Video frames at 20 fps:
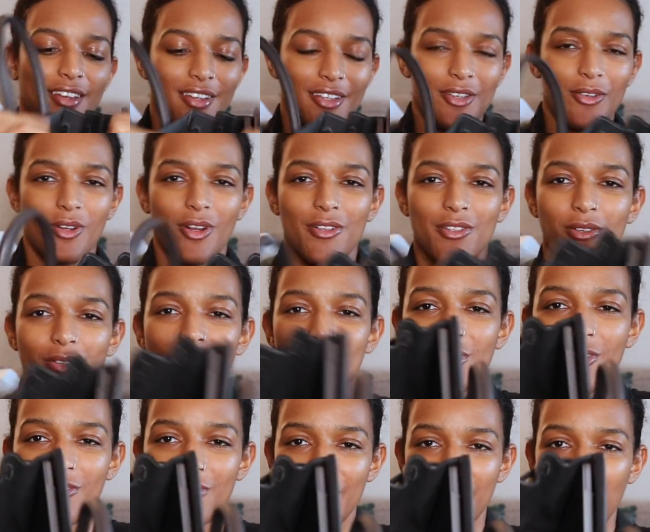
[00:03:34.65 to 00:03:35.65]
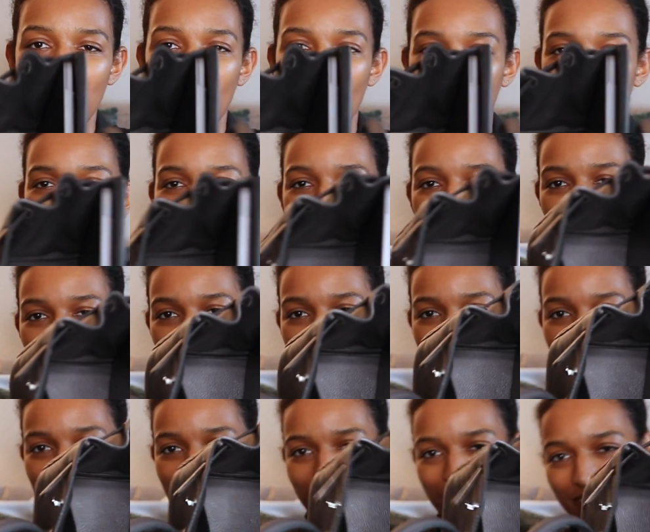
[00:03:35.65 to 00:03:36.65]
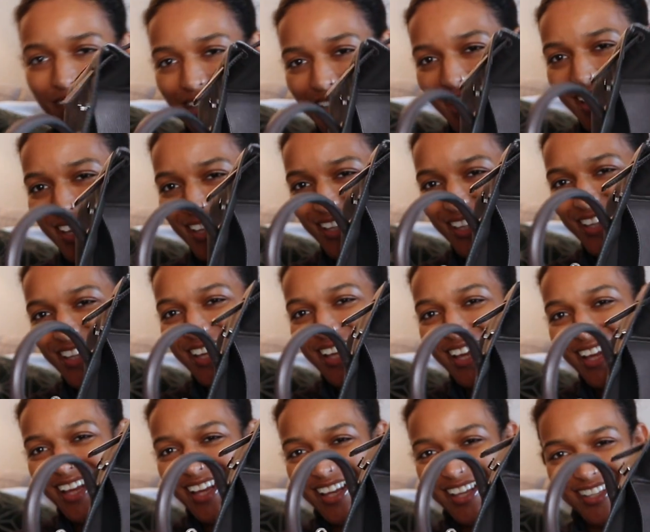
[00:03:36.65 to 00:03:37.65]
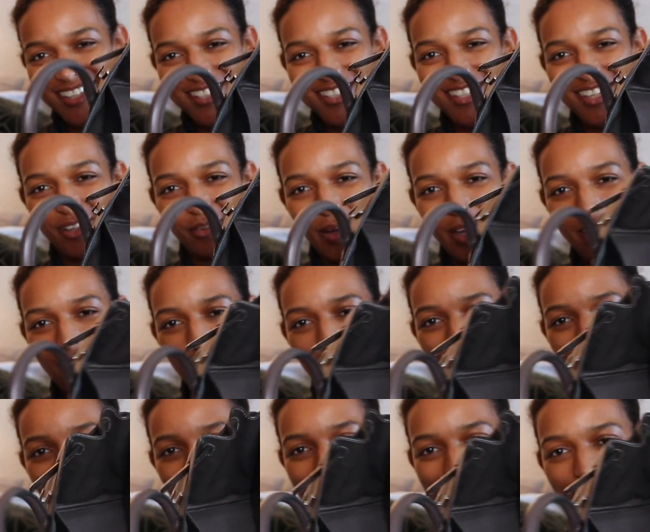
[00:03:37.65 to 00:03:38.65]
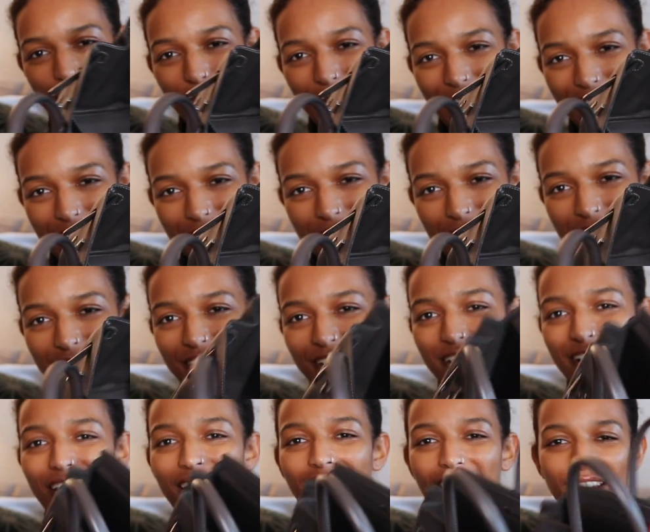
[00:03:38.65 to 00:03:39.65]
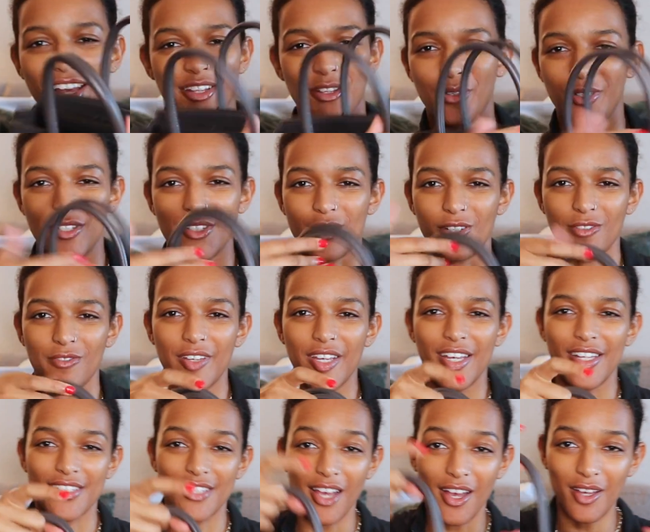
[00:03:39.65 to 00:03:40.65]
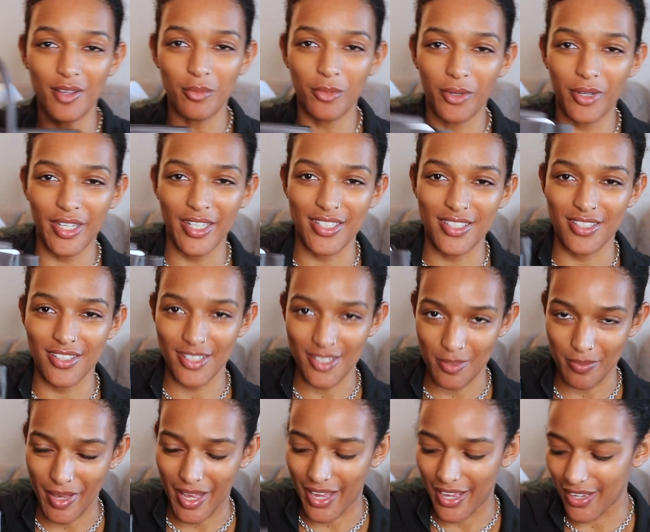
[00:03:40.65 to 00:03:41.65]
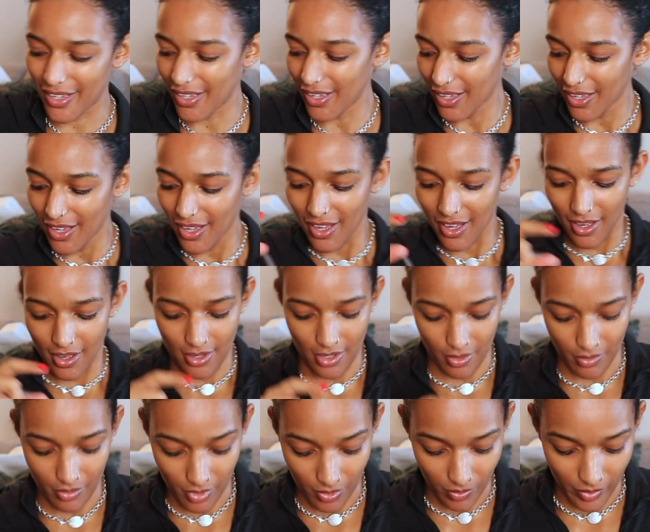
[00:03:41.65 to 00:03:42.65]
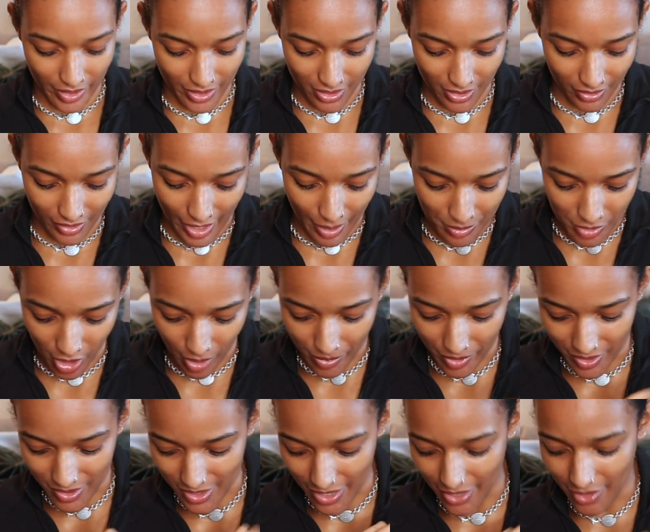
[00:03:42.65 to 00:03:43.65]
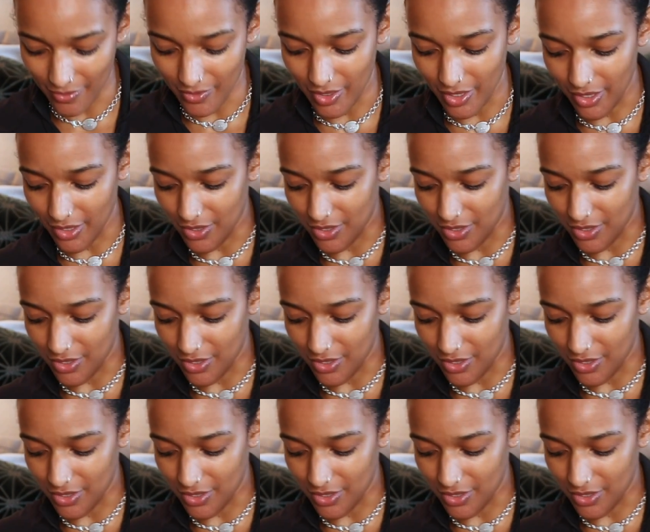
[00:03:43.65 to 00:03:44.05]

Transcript: You could also still fit quite a bit more in there. Like, it can stay right up against the back of here, and you can still fit a ton more into this bag with the laptop inside of there.